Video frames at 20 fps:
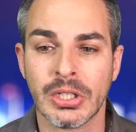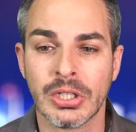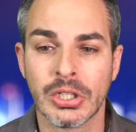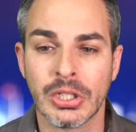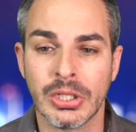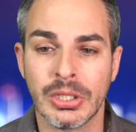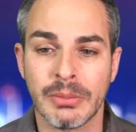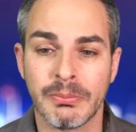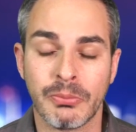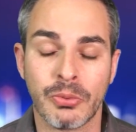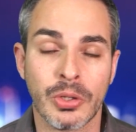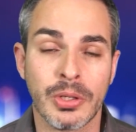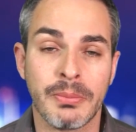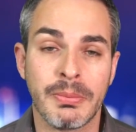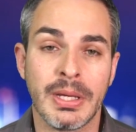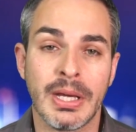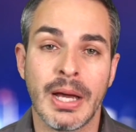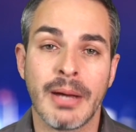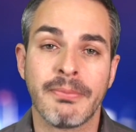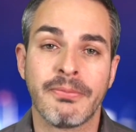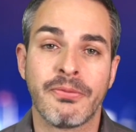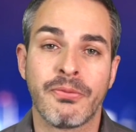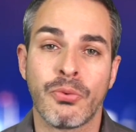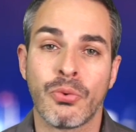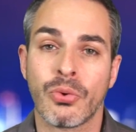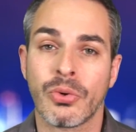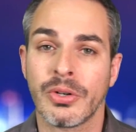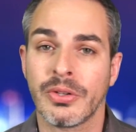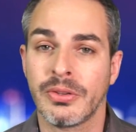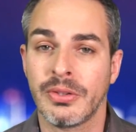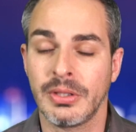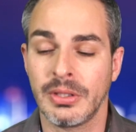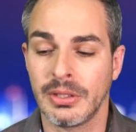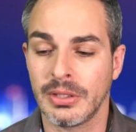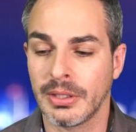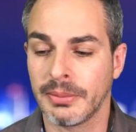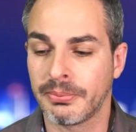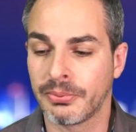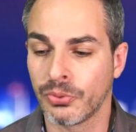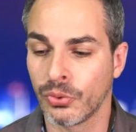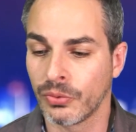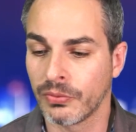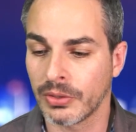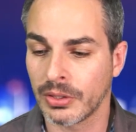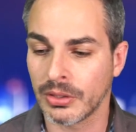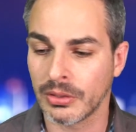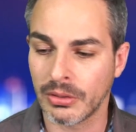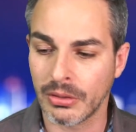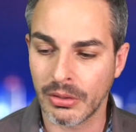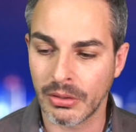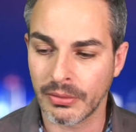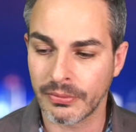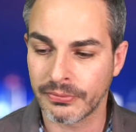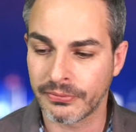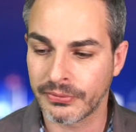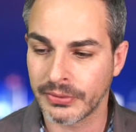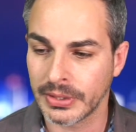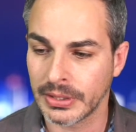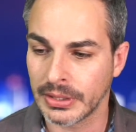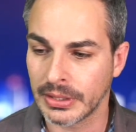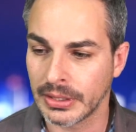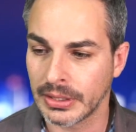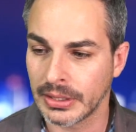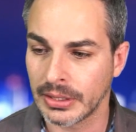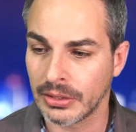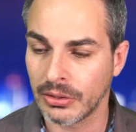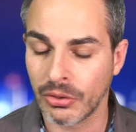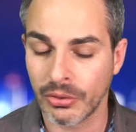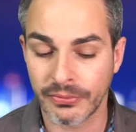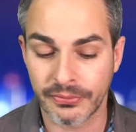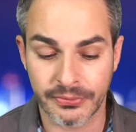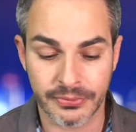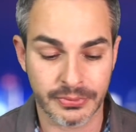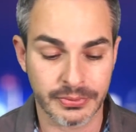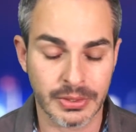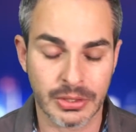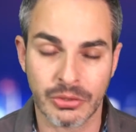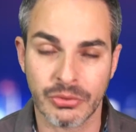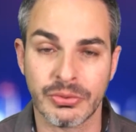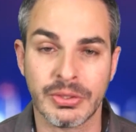to be up for the approval of you know,